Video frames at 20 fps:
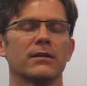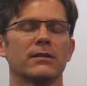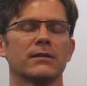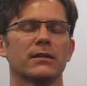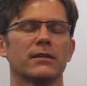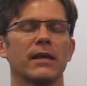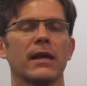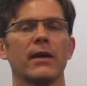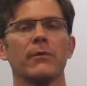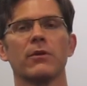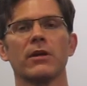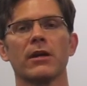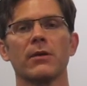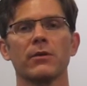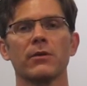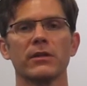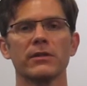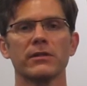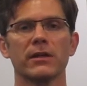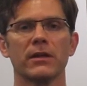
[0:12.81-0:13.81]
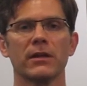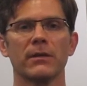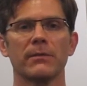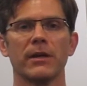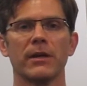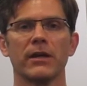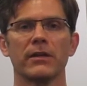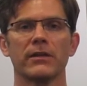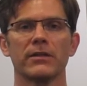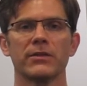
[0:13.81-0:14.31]
Today what I want to talk
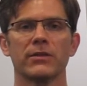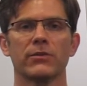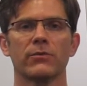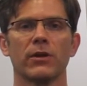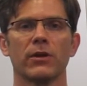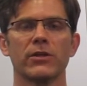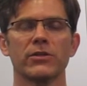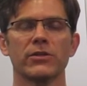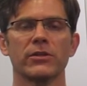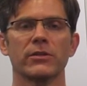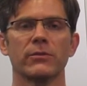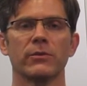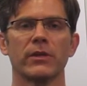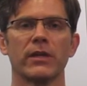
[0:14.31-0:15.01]
about is a question that